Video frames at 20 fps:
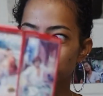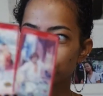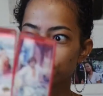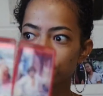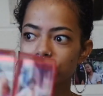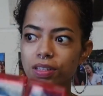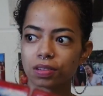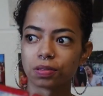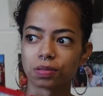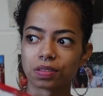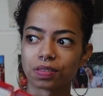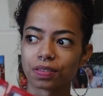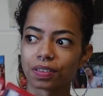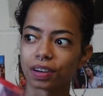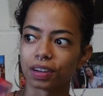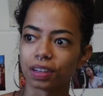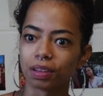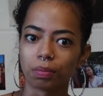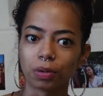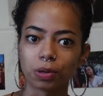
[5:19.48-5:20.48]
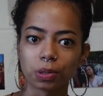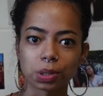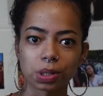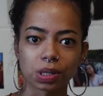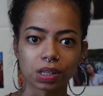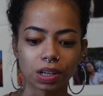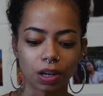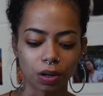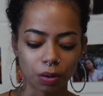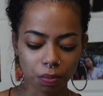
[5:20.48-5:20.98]
person who's very
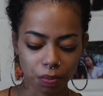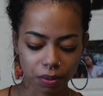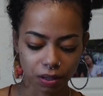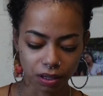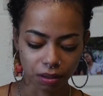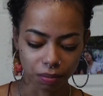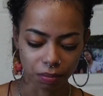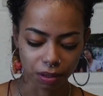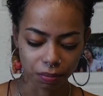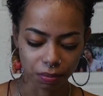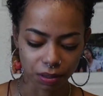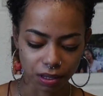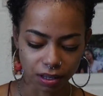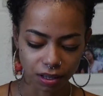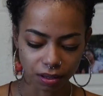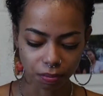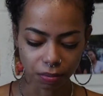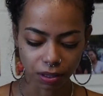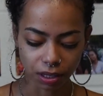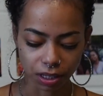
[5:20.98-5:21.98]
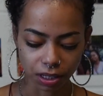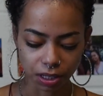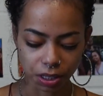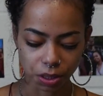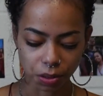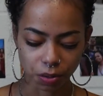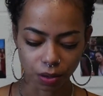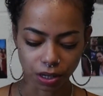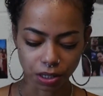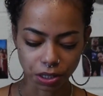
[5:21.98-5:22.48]
emotionally open, and maybe because
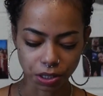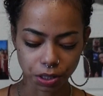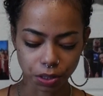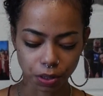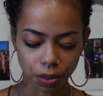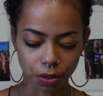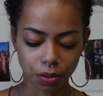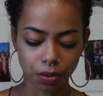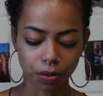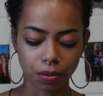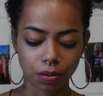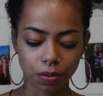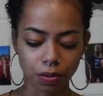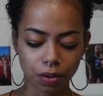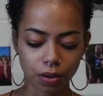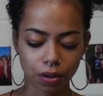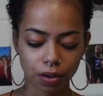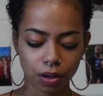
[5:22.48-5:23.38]
you are so